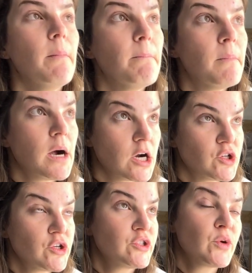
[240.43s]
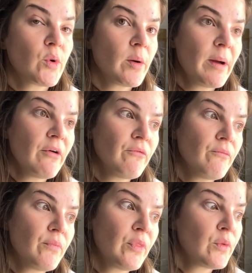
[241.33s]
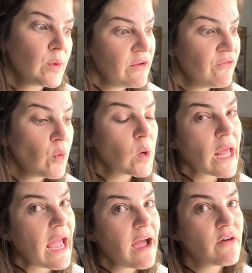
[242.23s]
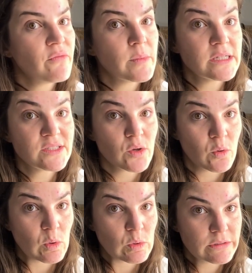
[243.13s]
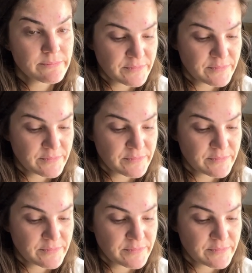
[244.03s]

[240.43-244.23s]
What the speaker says: March. So we're about 4.5 months old.